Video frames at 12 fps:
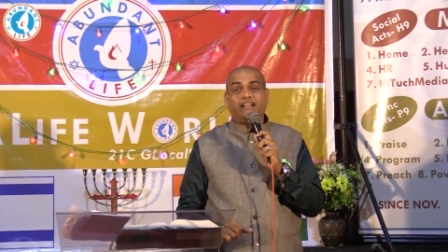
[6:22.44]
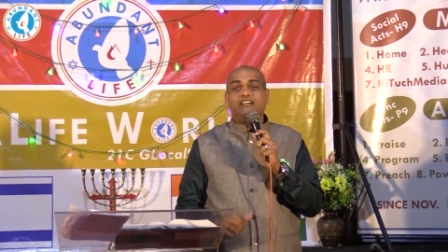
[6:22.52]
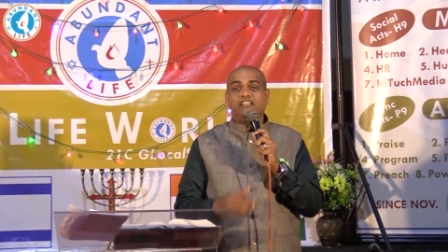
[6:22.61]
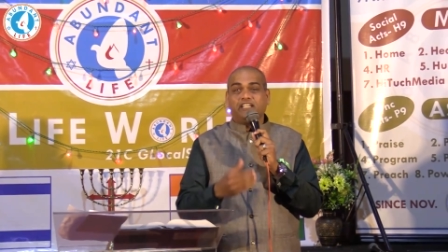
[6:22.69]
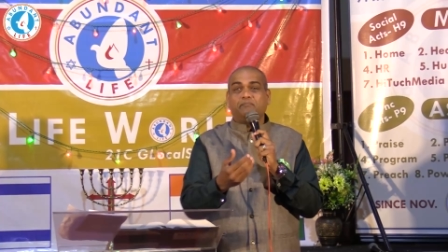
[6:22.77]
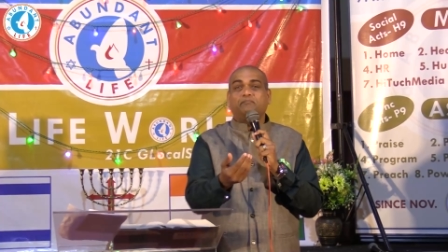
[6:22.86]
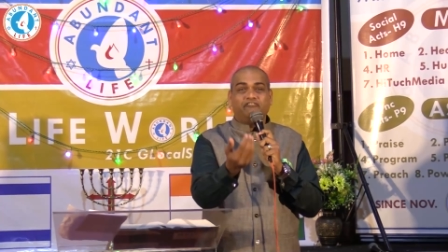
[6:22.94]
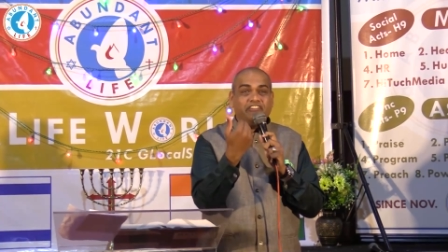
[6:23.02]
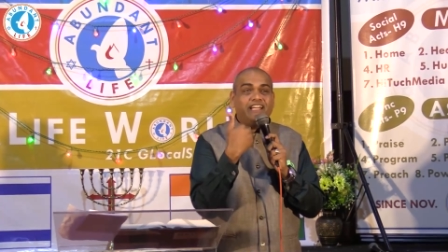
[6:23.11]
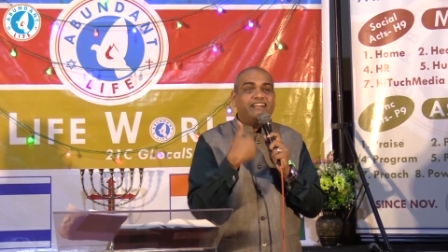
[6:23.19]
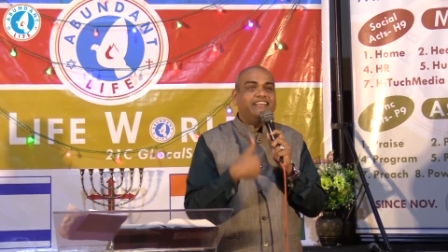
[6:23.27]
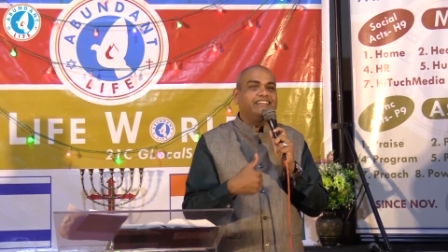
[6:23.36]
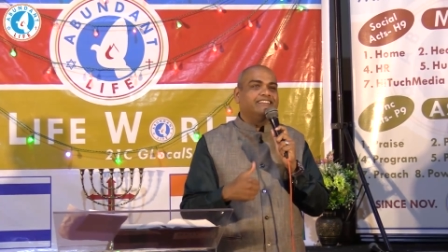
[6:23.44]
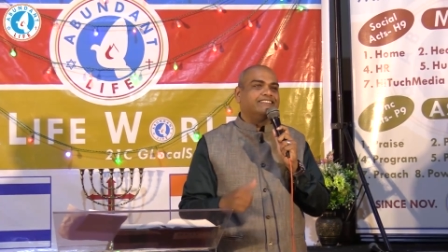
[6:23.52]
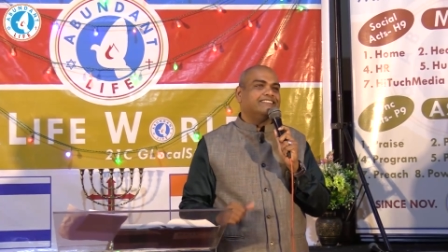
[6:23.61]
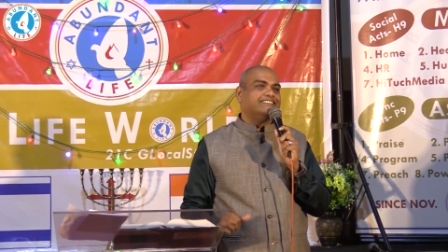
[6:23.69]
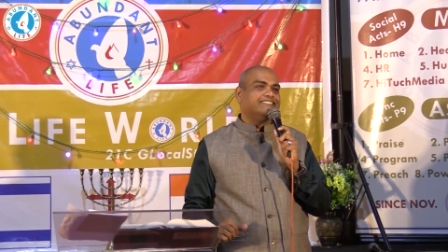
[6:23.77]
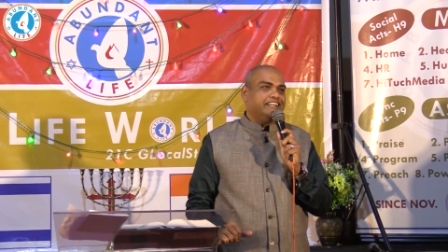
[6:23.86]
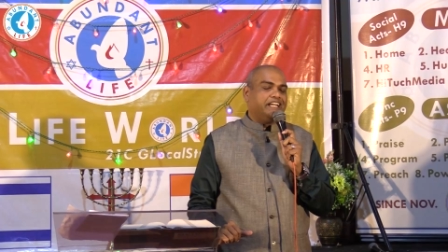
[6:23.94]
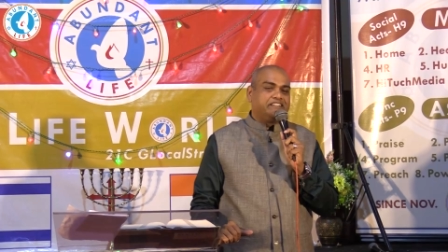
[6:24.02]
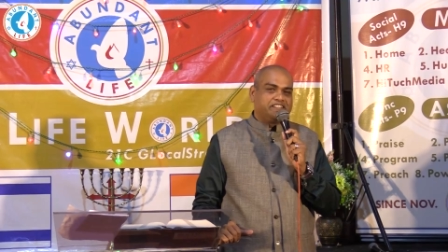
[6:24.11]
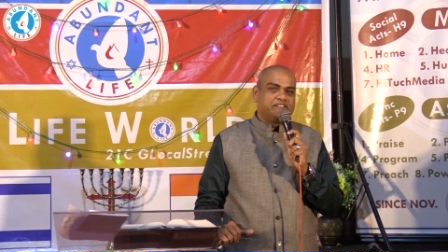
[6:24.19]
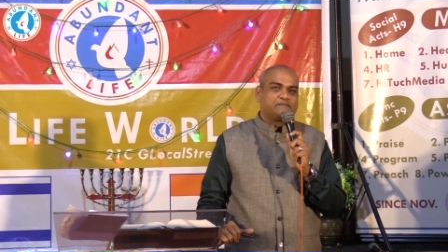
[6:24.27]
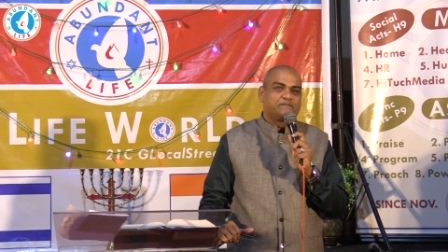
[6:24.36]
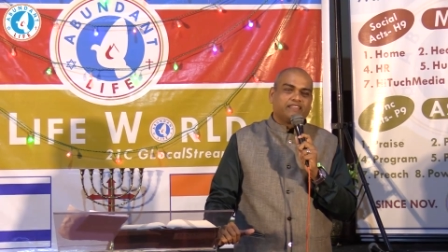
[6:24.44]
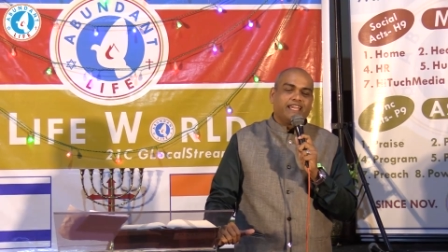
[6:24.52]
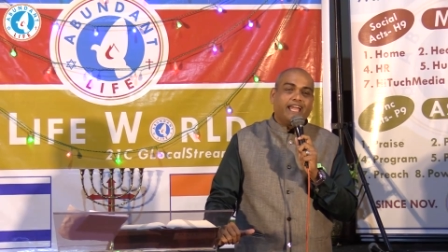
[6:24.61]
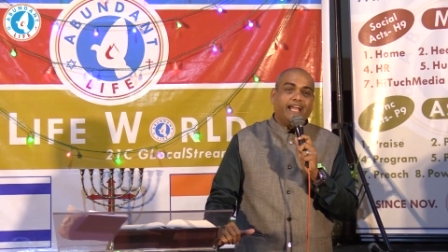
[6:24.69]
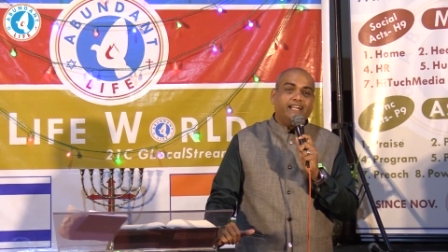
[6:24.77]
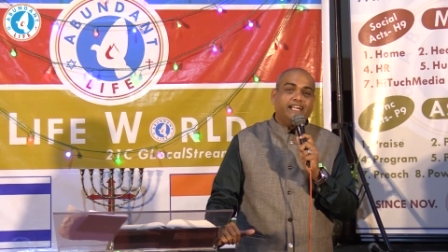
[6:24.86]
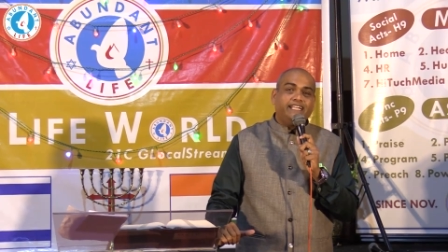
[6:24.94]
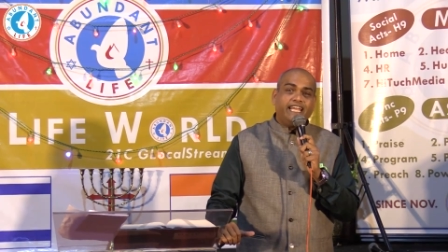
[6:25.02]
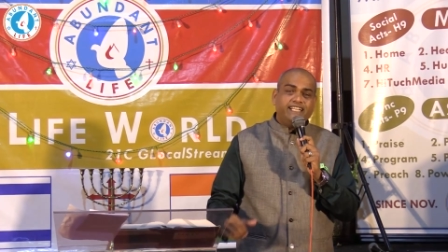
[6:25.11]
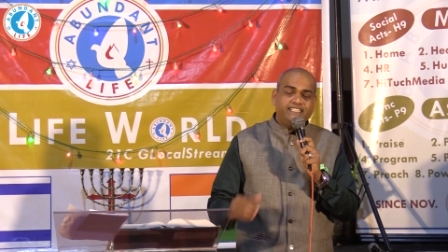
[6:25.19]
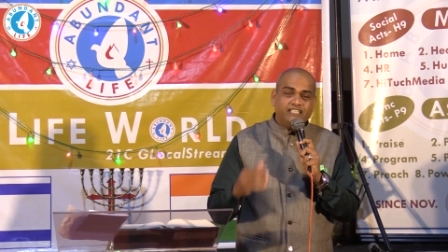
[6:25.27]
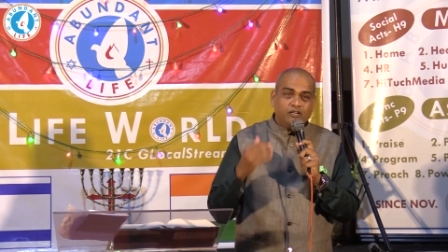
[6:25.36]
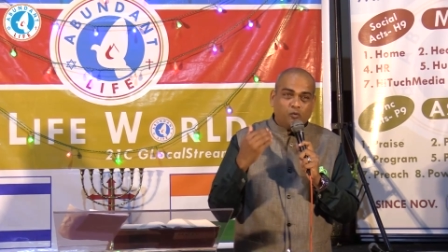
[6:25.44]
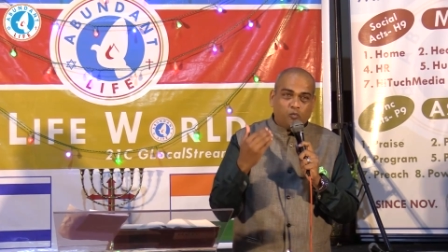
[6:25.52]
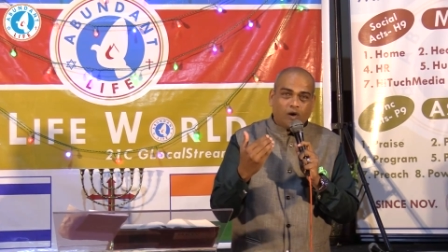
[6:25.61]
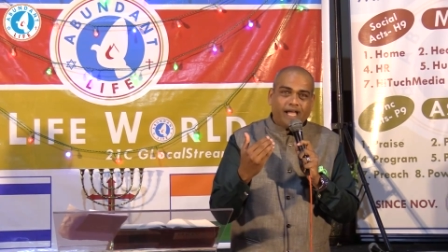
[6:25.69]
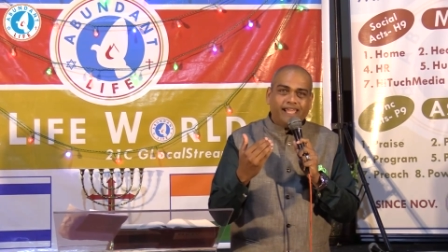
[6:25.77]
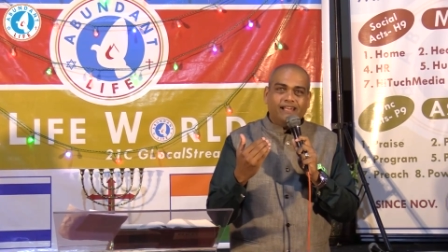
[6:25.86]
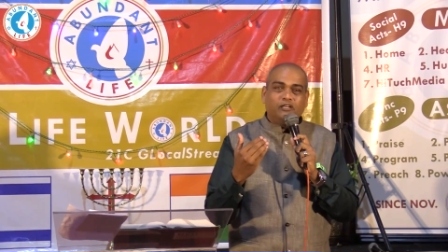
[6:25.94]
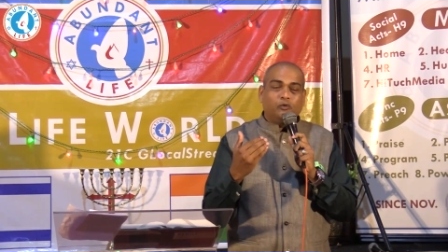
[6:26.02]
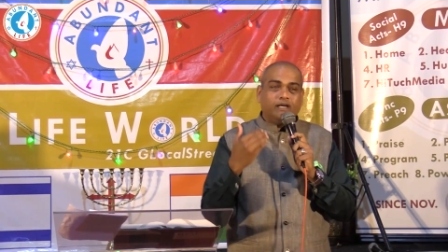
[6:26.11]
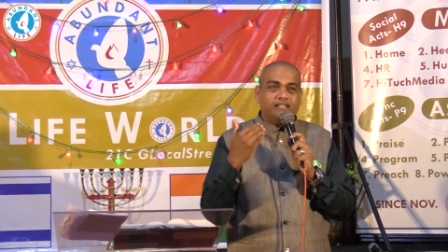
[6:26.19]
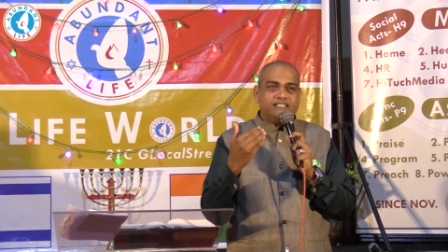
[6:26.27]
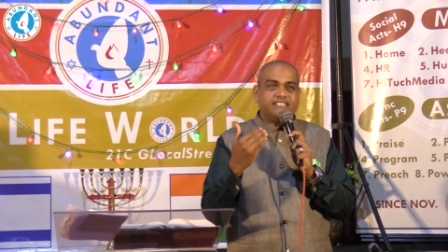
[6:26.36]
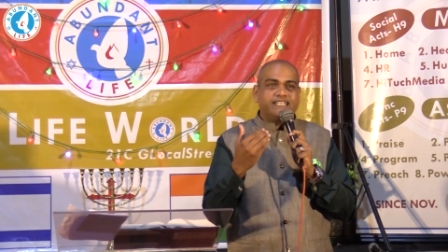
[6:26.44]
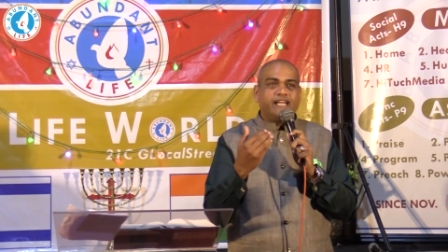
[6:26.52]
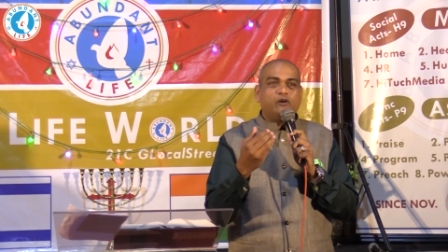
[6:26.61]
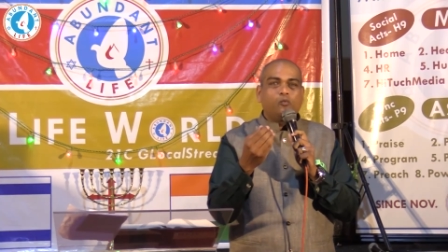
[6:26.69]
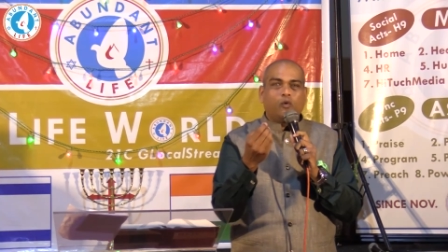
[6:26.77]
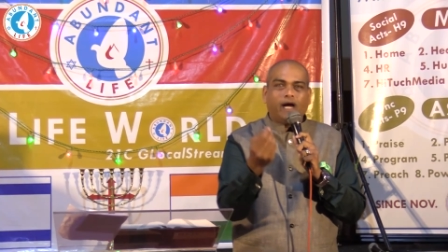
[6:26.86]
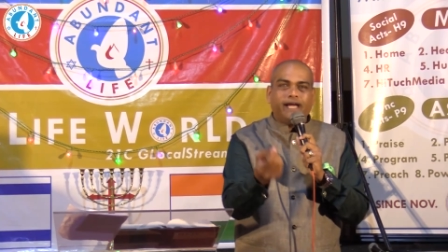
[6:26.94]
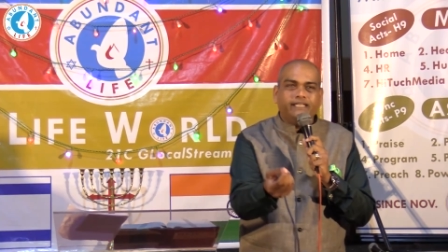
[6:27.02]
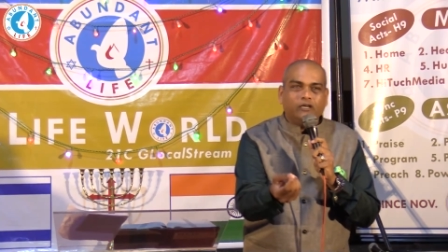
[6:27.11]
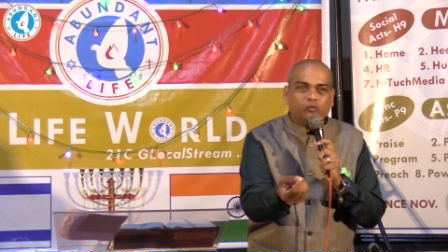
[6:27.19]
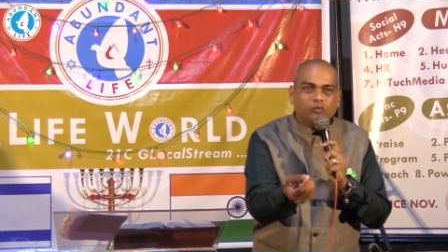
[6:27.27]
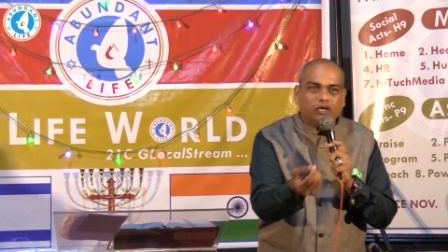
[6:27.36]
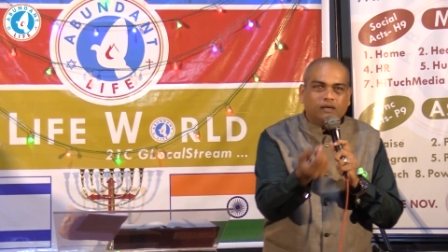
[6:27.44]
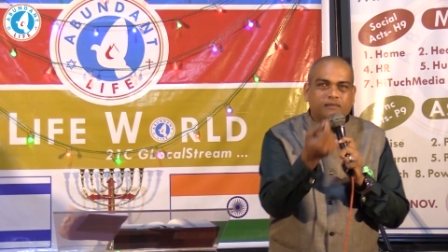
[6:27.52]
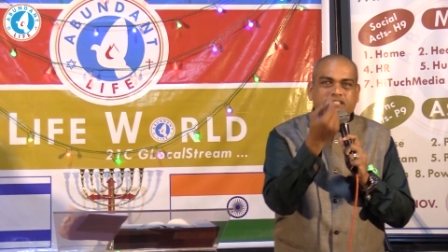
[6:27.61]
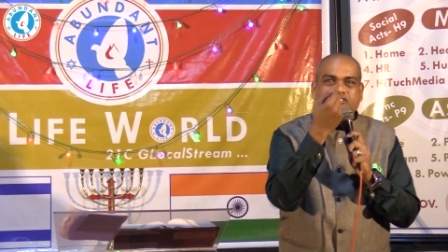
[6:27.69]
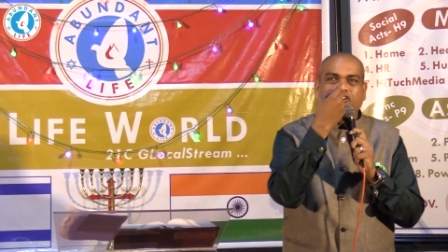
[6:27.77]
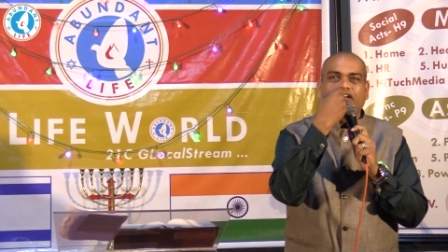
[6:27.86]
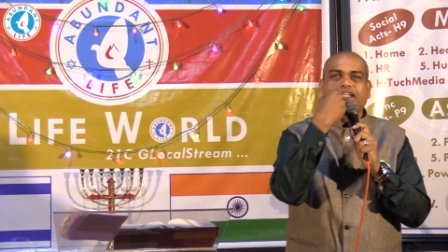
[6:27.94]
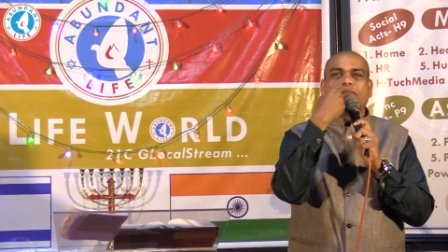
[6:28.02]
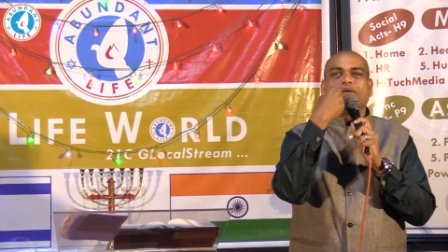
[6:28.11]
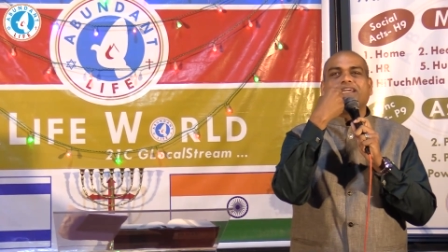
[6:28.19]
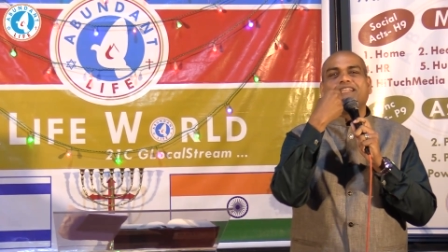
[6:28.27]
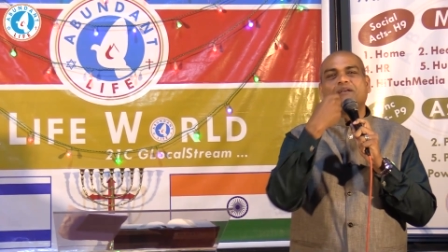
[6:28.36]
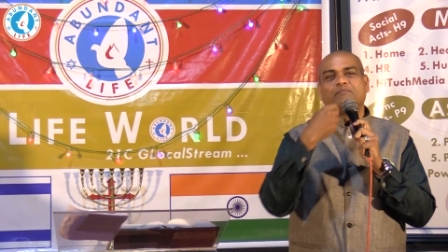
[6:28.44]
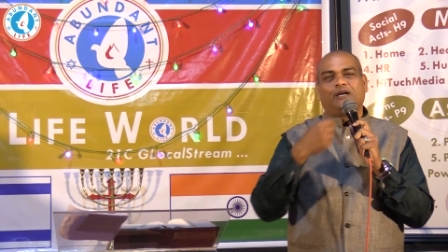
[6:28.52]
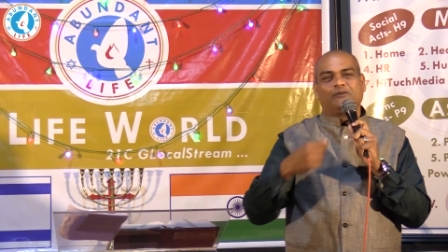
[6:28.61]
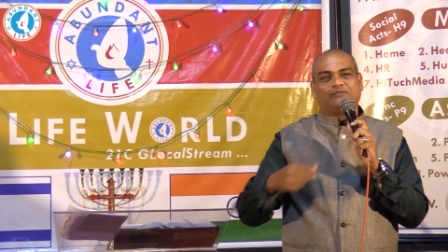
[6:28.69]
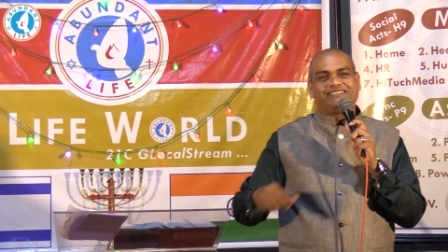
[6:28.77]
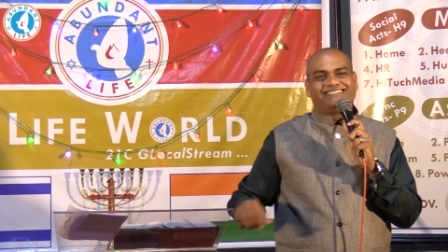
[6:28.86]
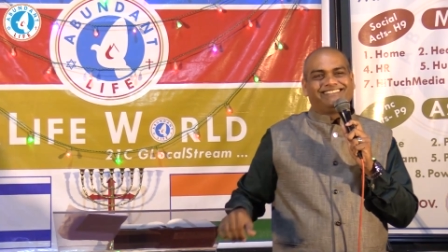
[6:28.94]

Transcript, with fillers: parent feeding it. And it takes it a while to understand why that worm is not coming in the mouth.